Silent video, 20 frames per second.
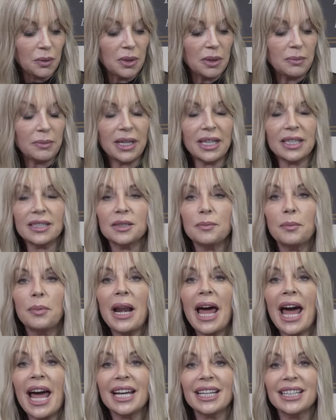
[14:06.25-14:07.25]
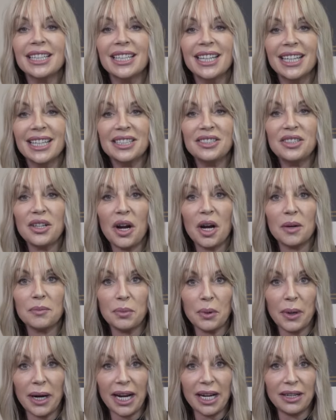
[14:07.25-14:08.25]
We mixed black and
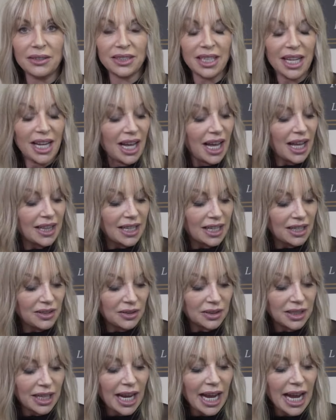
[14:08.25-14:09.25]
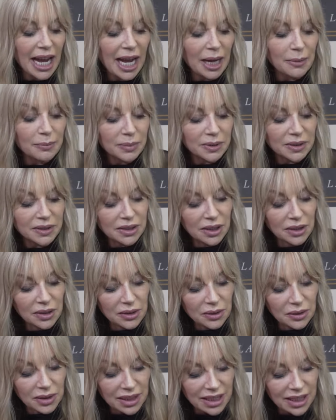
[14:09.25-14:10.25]
dark brown and they look
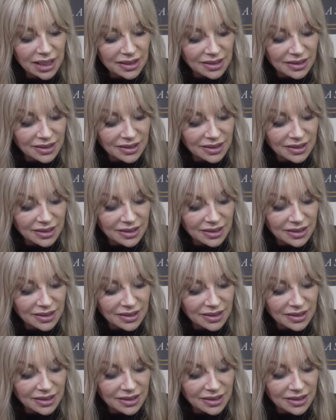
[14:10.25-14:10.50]
absolutely